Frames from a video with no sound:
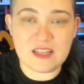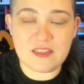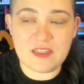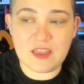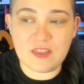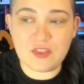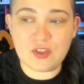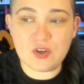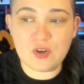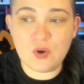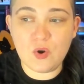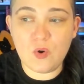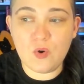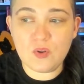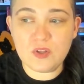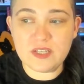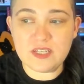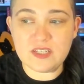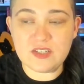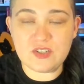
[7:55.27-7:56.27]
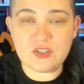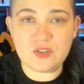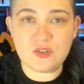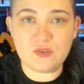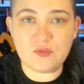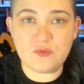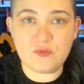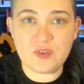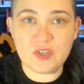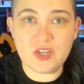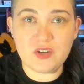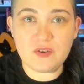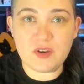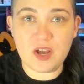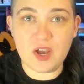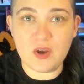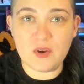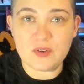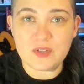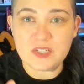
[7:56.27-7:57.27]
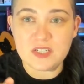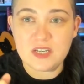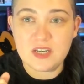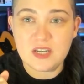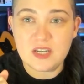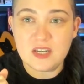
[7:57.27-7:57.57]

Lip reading: that the goal is to figure out